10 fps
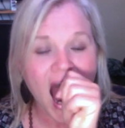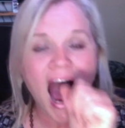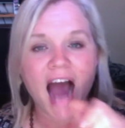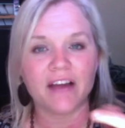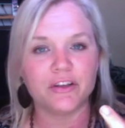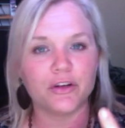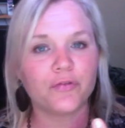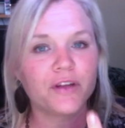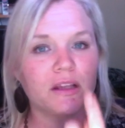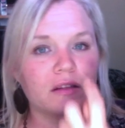And you'll
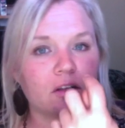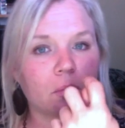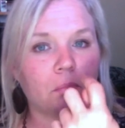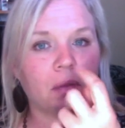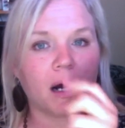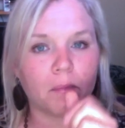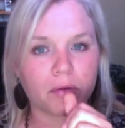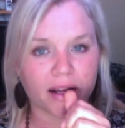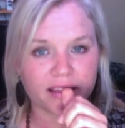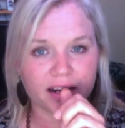feel a little bump
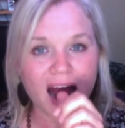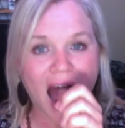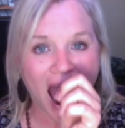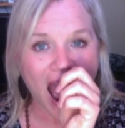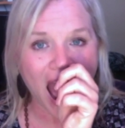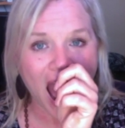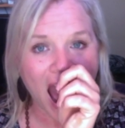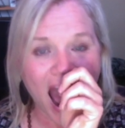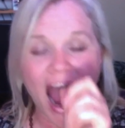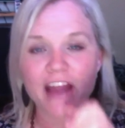right there
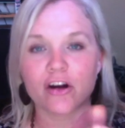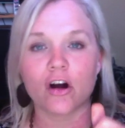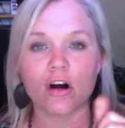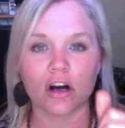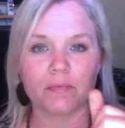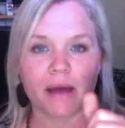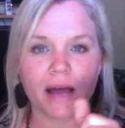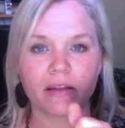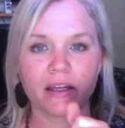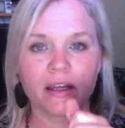at your hard
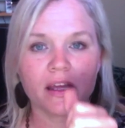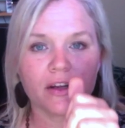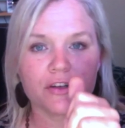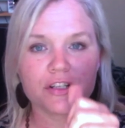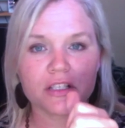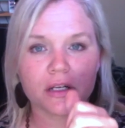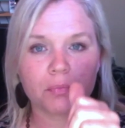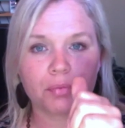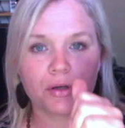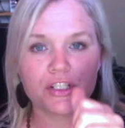palate. You're just going to
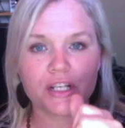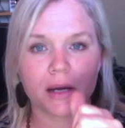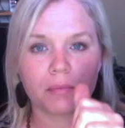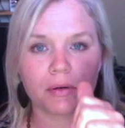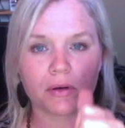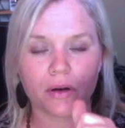push up on